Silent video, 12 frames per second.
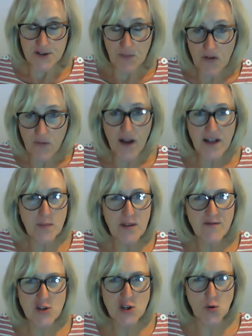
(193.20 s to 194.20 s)
provides a bit
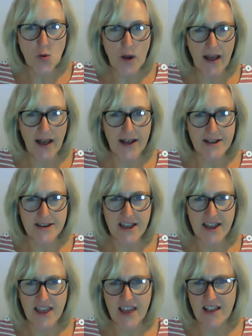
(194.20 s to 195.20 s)
of a shorthand,
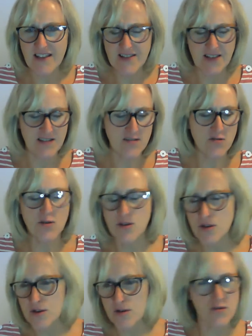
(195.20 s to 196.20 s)
and it says, no,
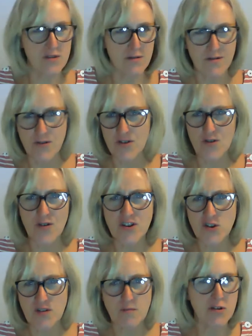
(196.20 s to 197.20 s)
you don't want, oh, you're not
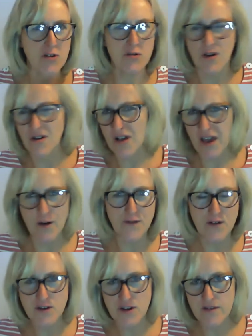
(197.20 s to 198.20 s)
interested in blue. Okay, I'll
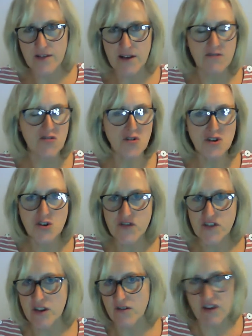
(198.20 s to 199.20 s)
filter those out. Not
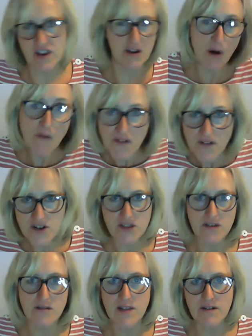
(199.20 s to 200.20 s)
interested in green. No, I'll filter
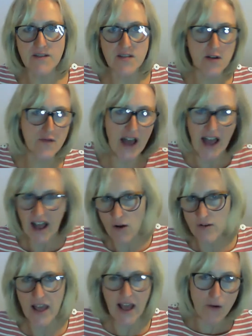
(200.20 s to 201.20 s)
those out. Silver
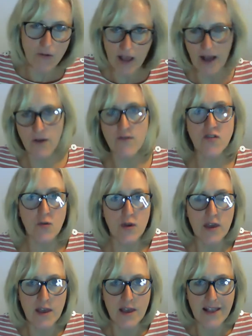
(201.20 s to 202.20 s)
out. So
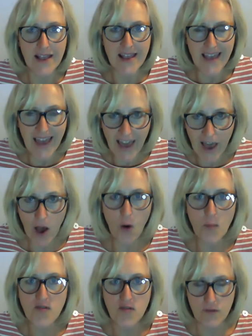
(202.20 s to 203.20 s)
it
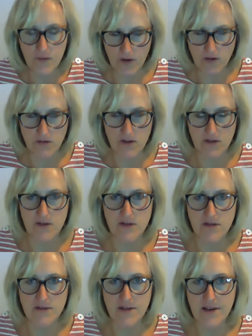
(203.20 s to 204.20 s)
helps you
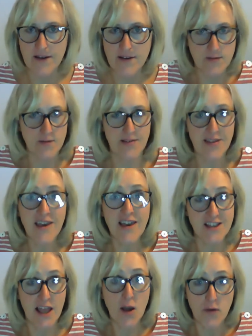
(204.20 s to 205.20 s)
focus. So it's there
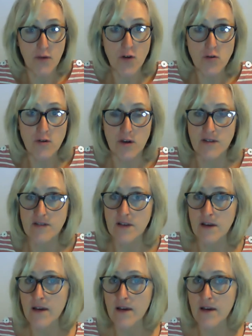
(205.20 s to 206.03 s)
to help you focus.